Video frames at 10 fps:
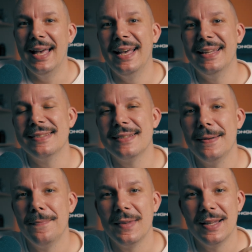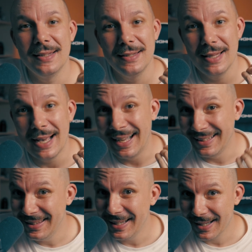and
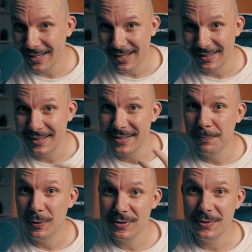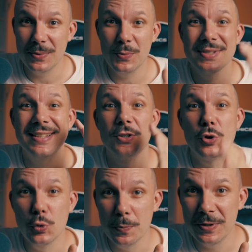Anitya Karaka, the dispositor, was that
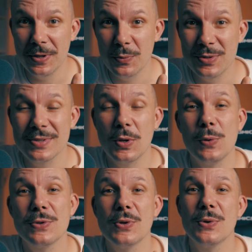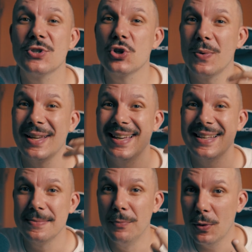Jupiter, which was also showing
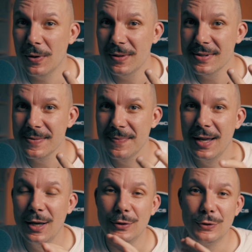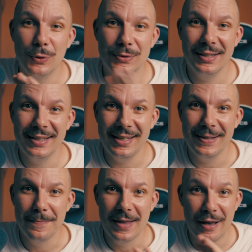his morals,
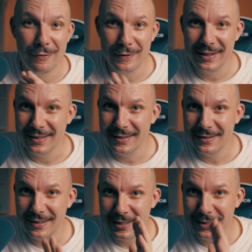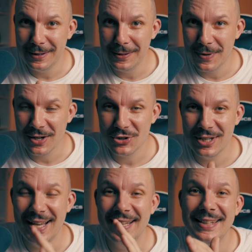totally afflicted in the
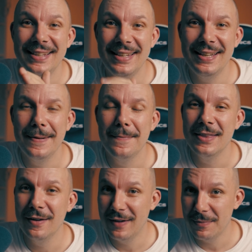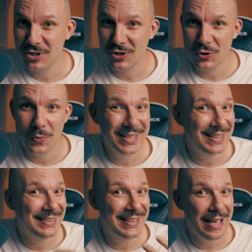Rashi and in the Navamsha, showing
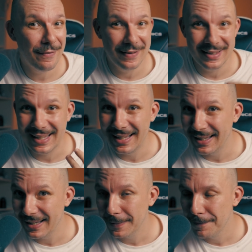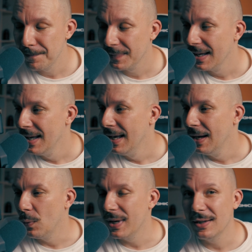the death and killing.
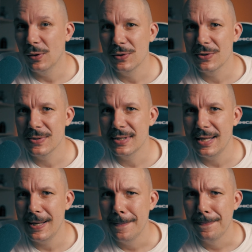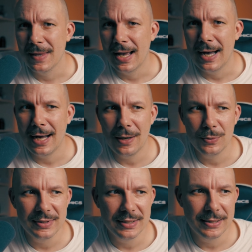We can also see
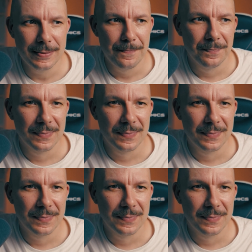how the